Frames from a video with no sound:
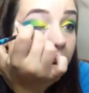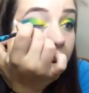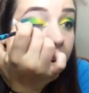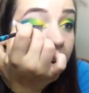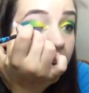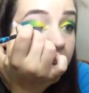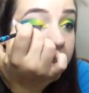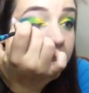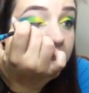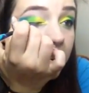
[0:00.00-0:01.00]
And
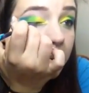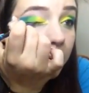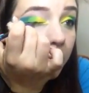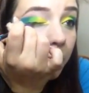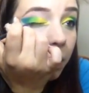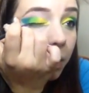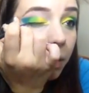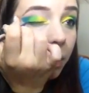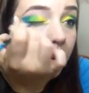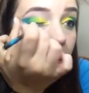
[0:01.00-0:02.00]
since I am
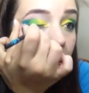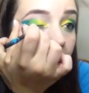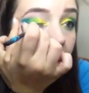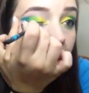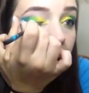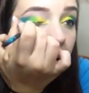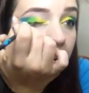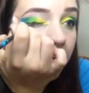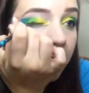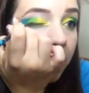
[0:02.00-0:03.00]
horrible about
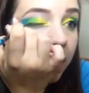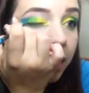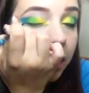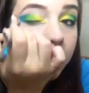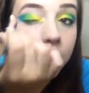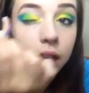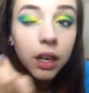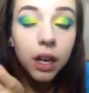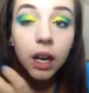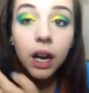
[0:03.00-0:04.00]
my eyeliner,
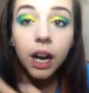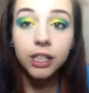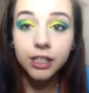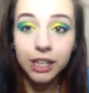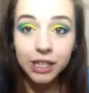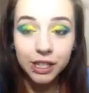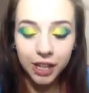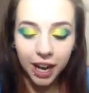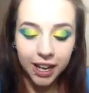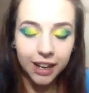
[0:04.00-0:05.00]
I decided to
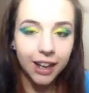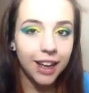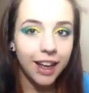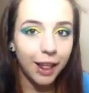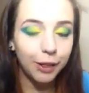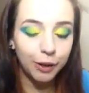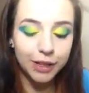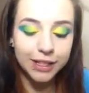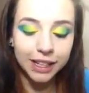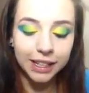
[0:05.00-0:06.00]
try it, and I love
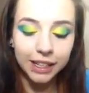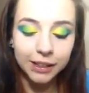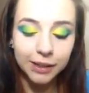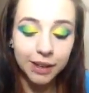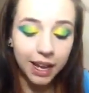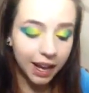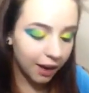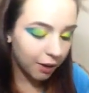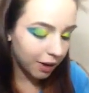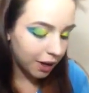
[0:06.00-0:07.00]
this technique. So
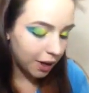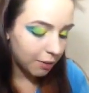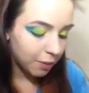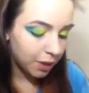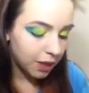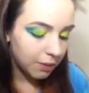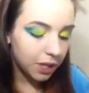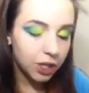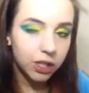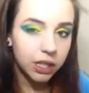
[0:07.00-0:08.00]
now, pretty
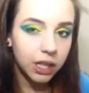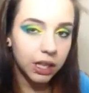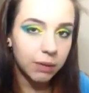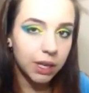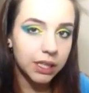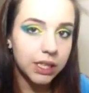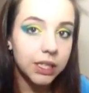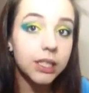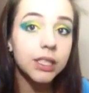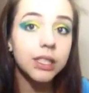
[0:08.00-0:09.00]
much on a daily
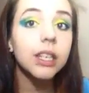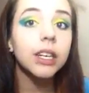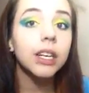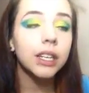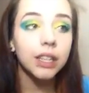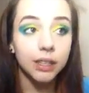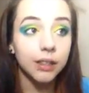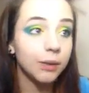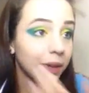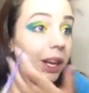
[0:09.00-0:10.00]
basis, this
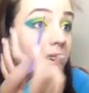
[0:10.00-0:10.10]
is what I